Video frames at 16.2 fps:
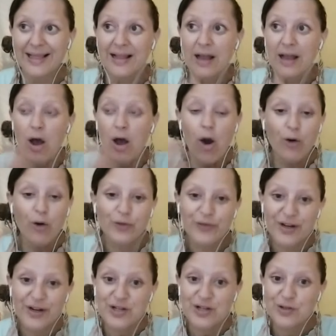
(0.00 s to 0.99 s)

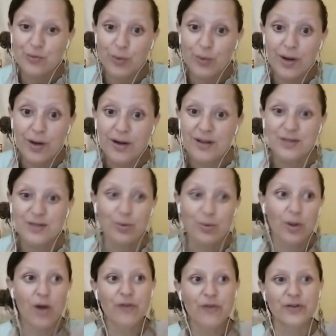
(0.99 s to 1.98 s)
old-fashioned words, will
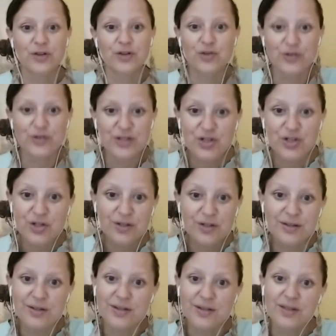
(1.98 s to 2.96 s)
offer
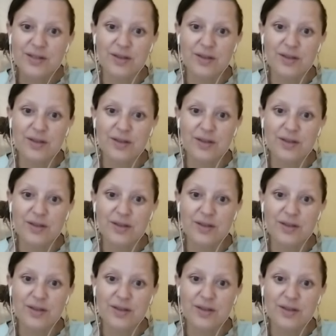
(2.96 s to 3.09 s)
traditions